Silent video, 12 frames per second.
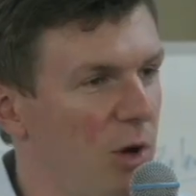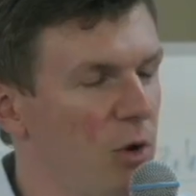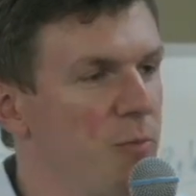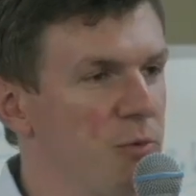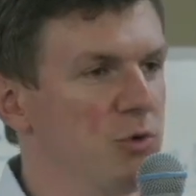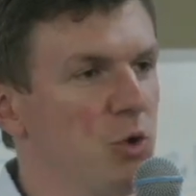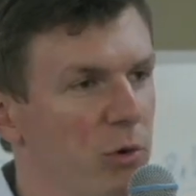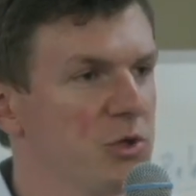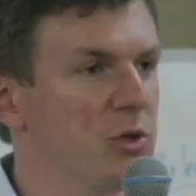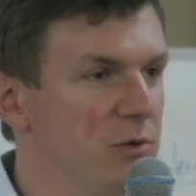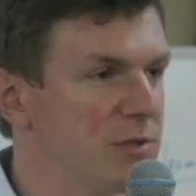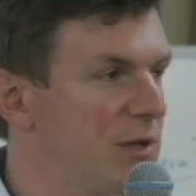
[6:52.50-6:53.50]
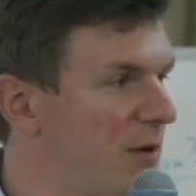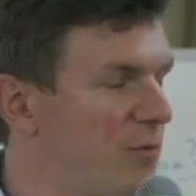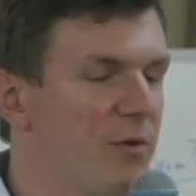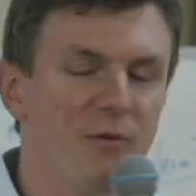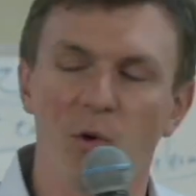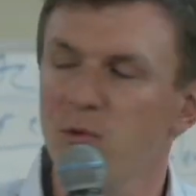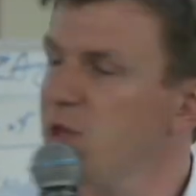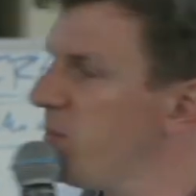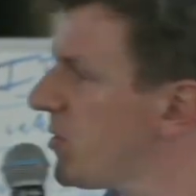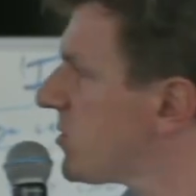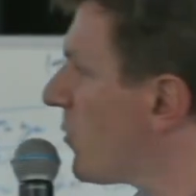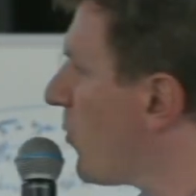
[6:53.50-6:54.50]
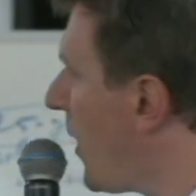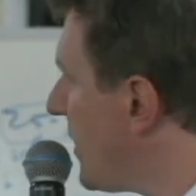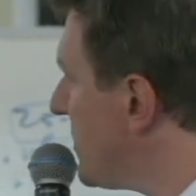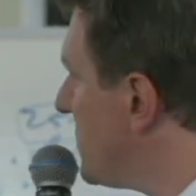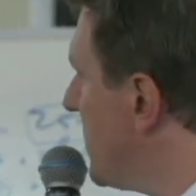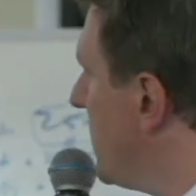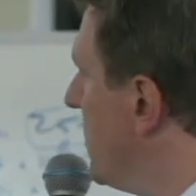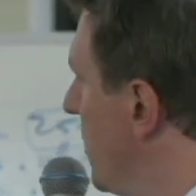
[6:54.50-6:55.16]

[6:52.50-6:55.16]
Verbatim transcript: We use your case as an example of